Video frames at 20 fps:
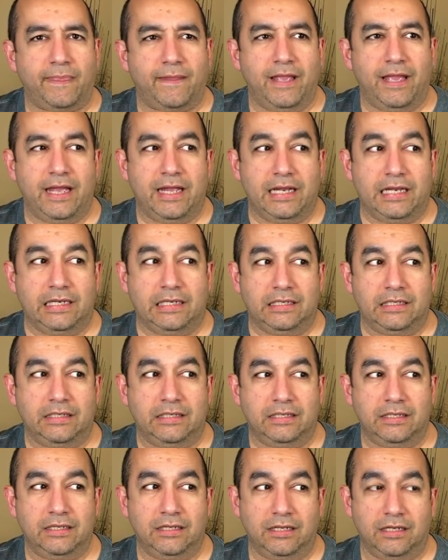and
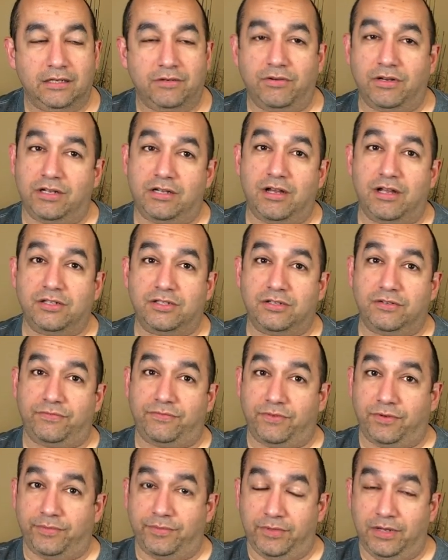a concert
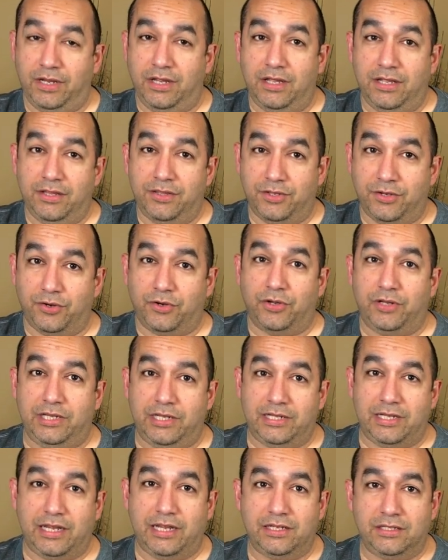from the
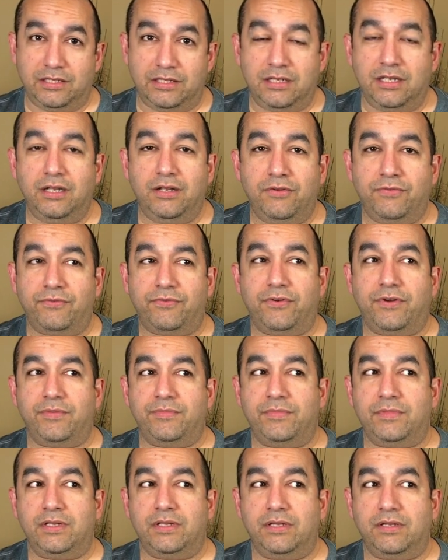early days,
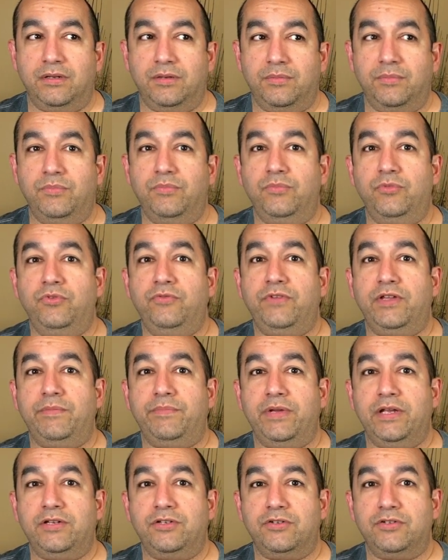from the Moving
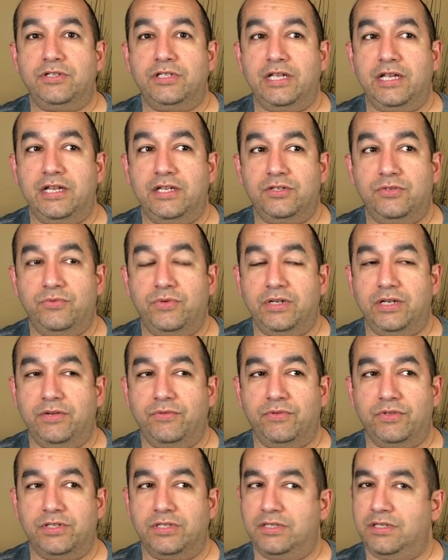Pictures days when it
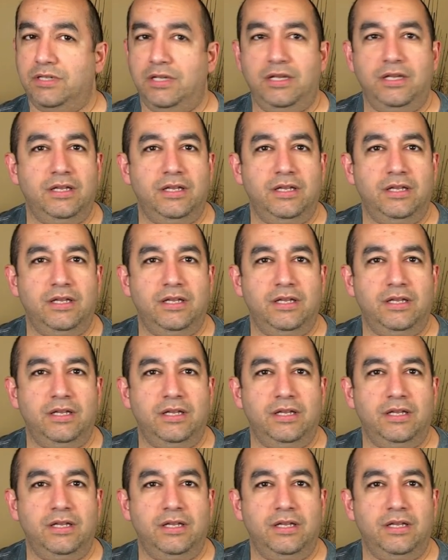was,